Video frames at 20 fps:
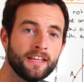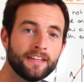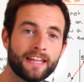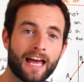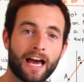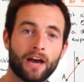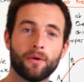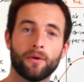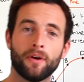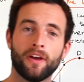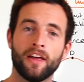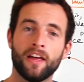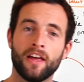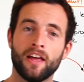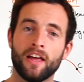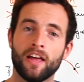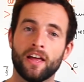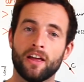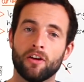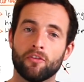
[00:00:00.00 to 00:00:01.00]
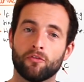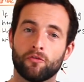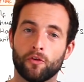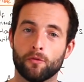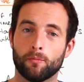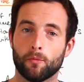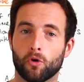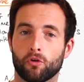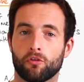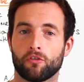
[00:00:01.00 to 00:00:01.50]
Now, for
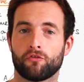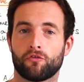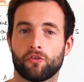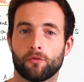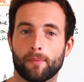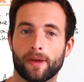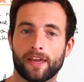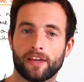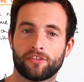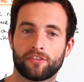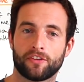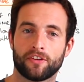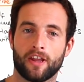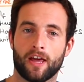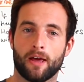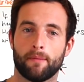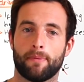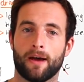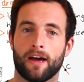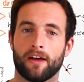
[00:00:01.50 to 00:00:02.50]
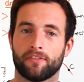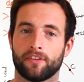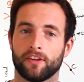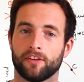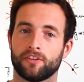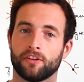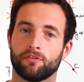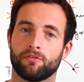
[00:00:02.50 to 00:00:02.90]
more information about this,